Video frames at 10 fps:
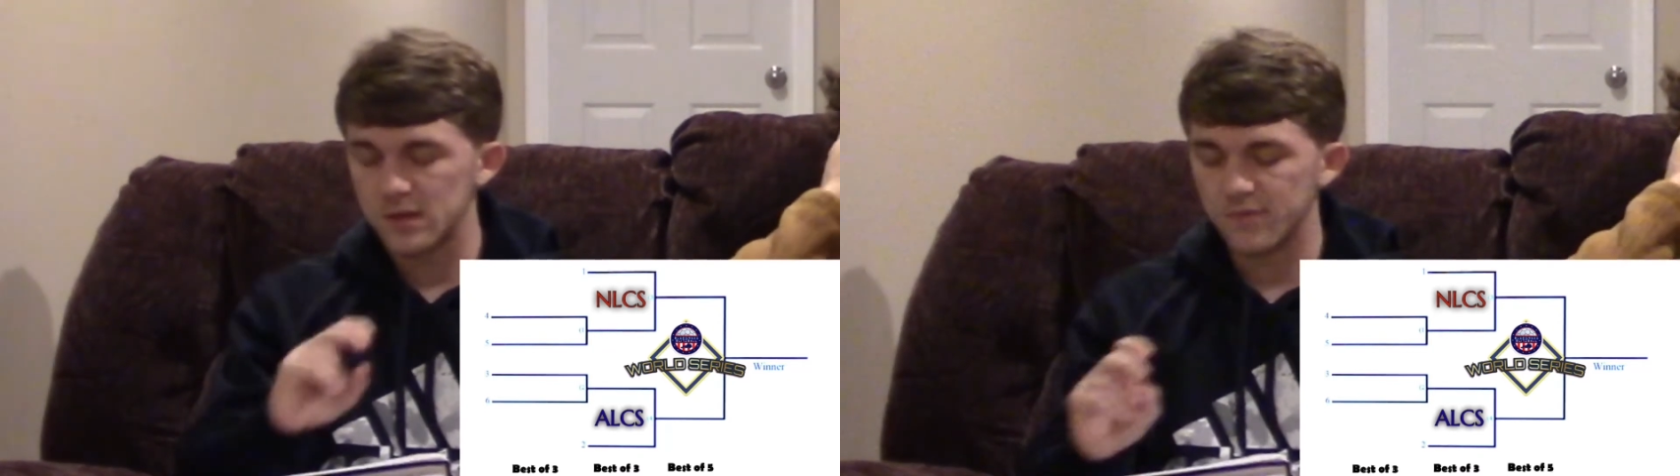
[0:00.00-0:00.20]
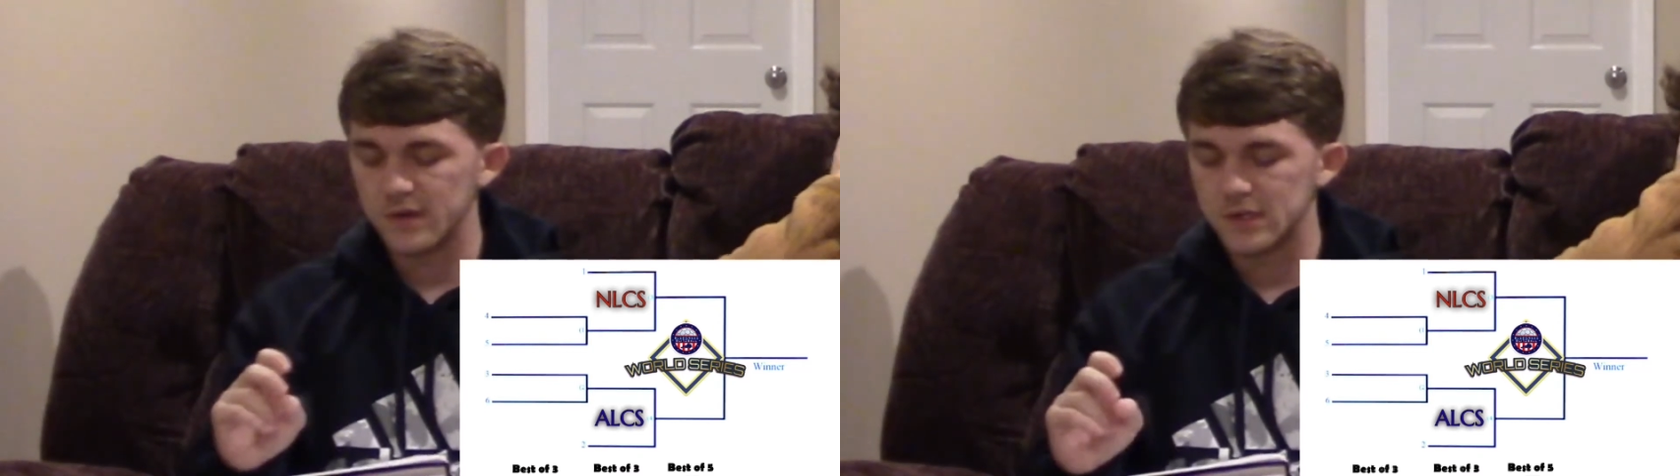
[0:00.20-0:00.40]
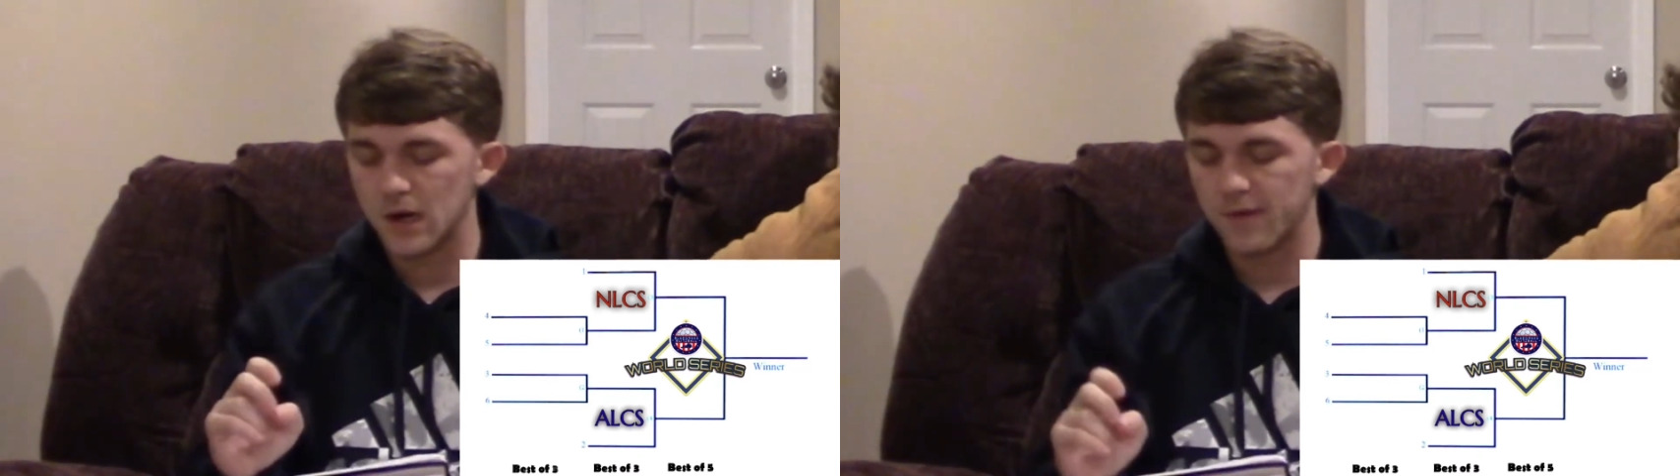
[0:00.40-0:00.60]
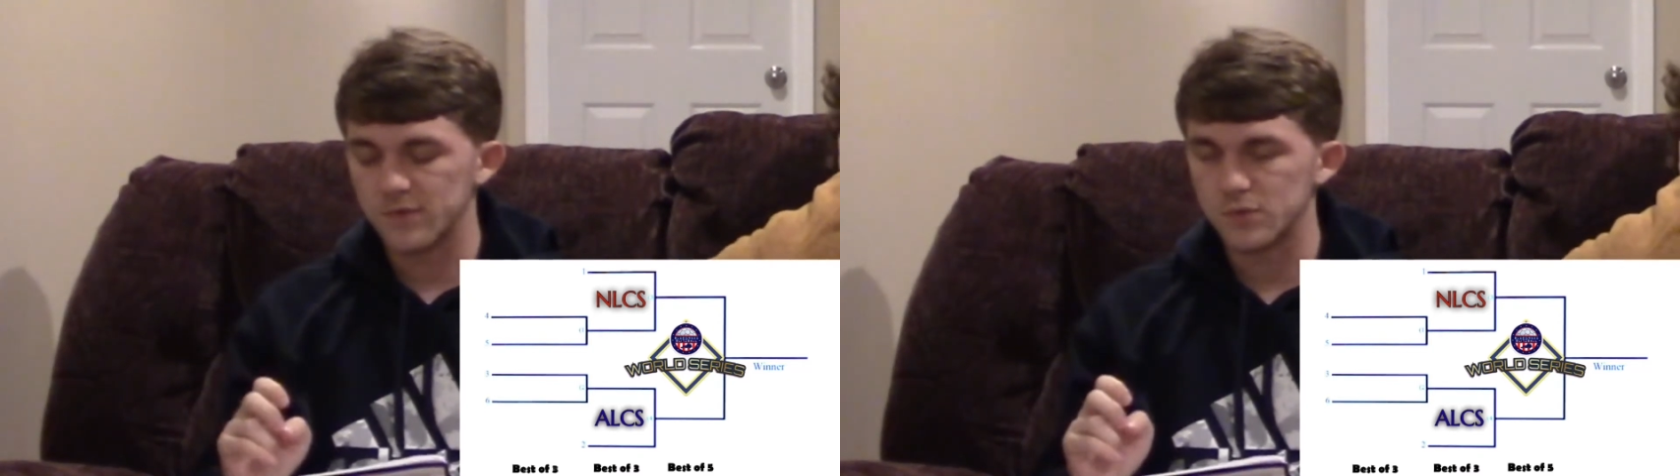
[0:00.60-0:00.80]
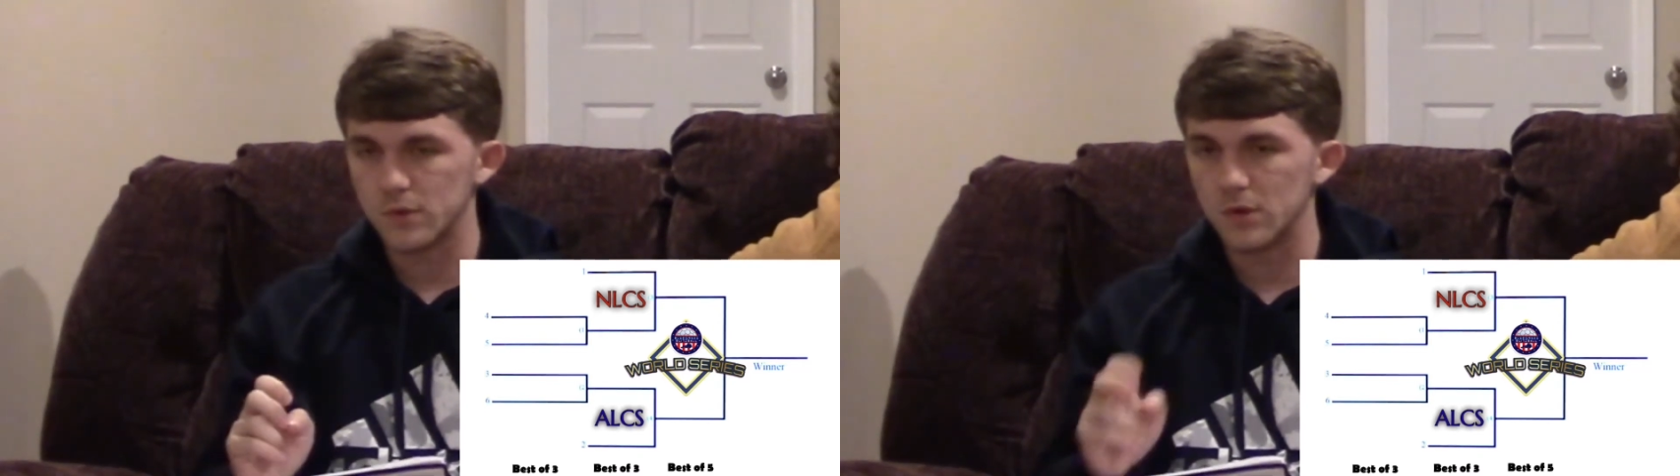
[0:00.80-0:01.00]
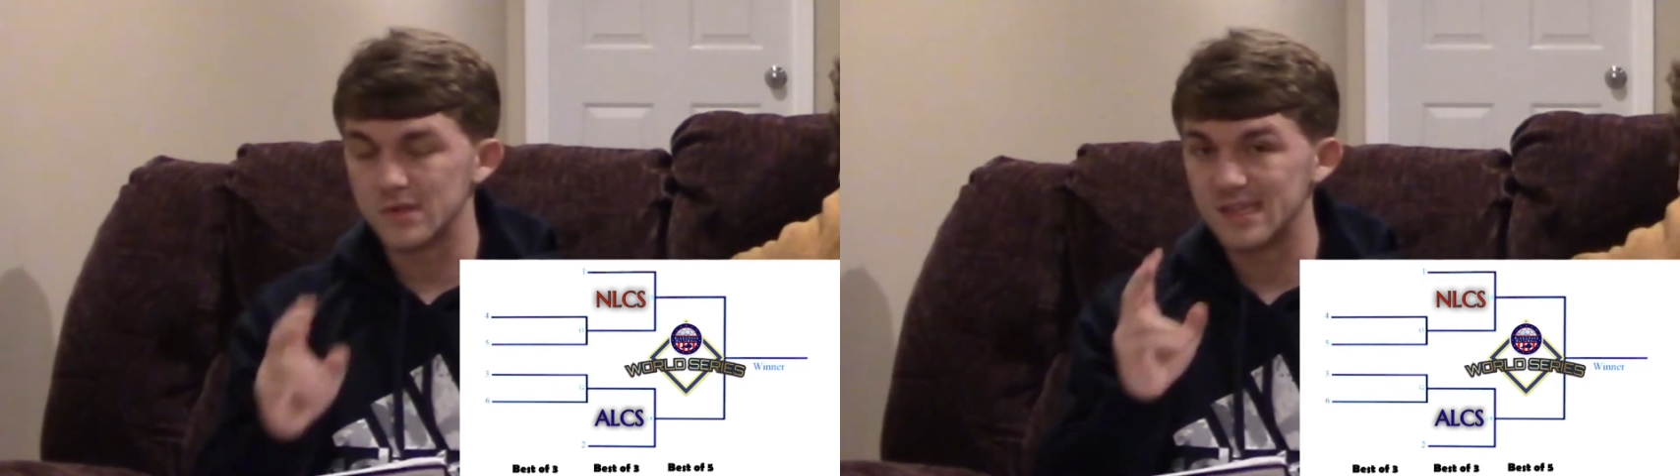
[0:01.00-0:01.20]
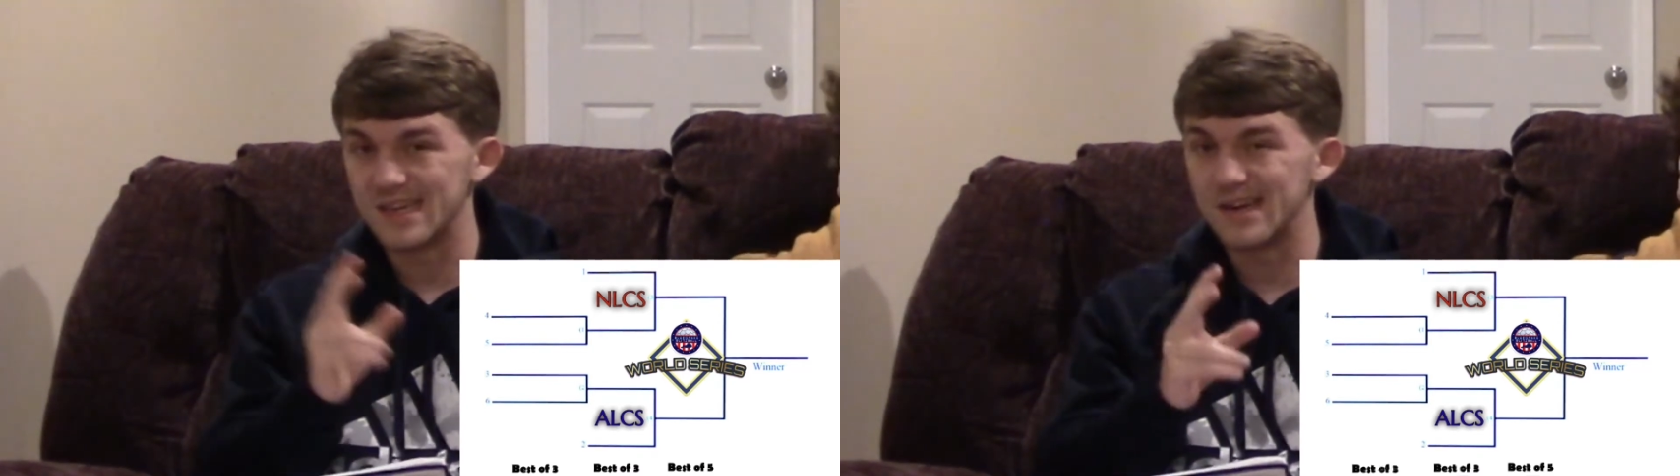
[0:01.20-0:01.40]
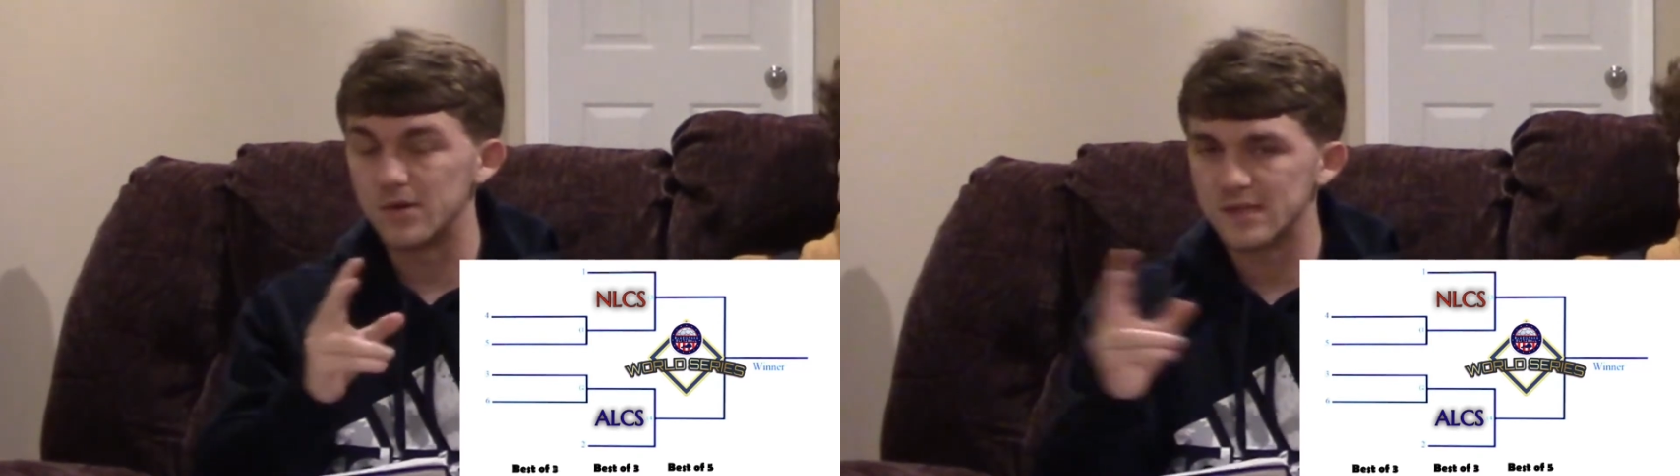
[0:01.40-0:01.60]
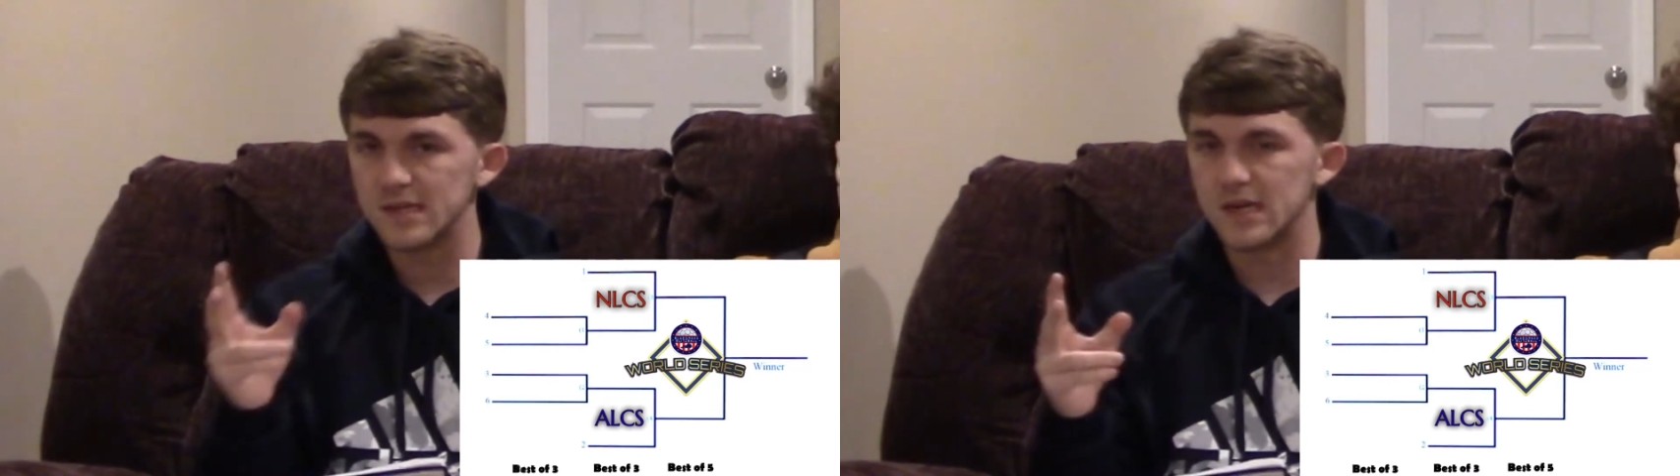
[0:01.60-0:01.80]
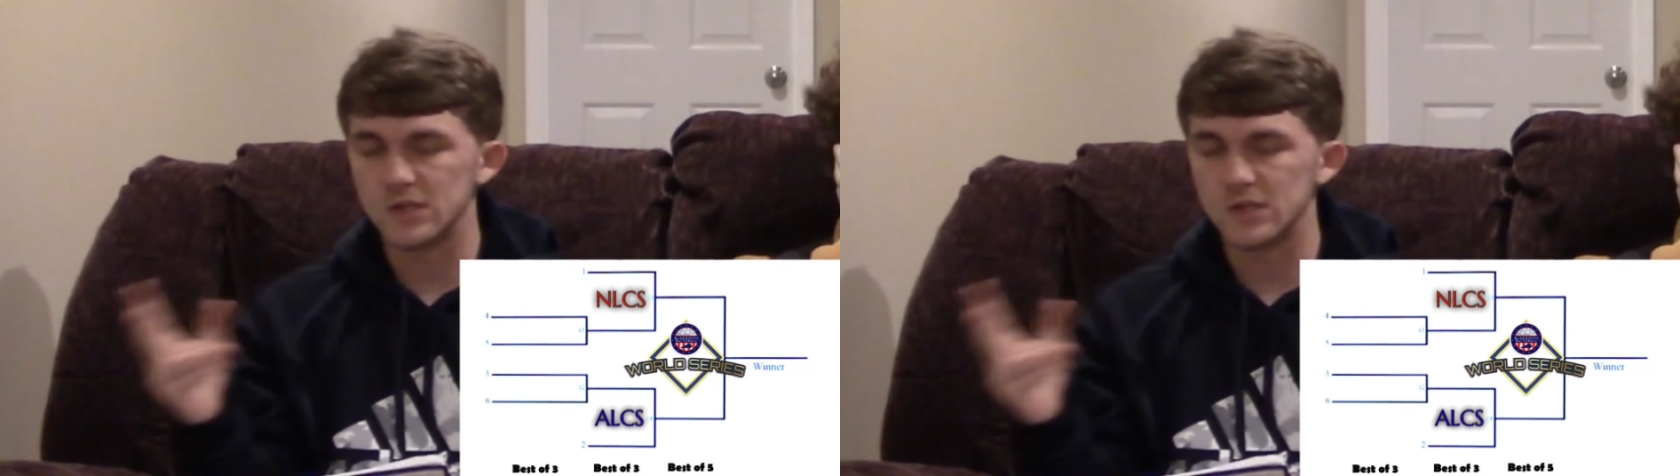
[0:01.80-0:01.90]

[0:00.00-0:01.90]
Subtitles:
of each conference will go to the NLDS,